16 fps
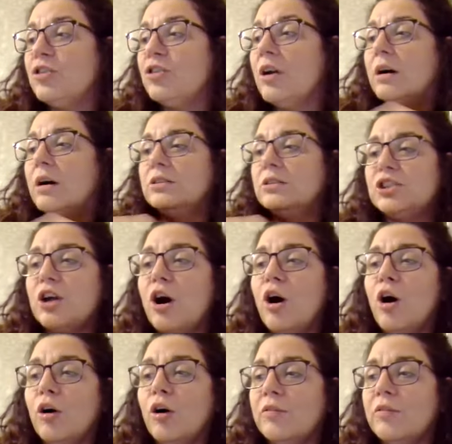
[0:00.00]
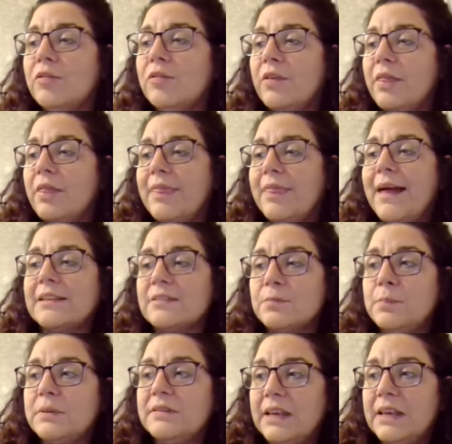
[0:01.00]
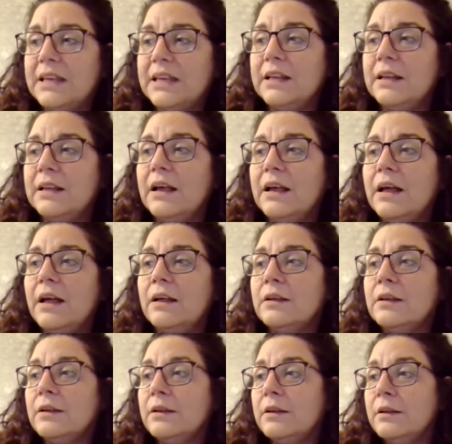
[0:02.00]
charge of that particular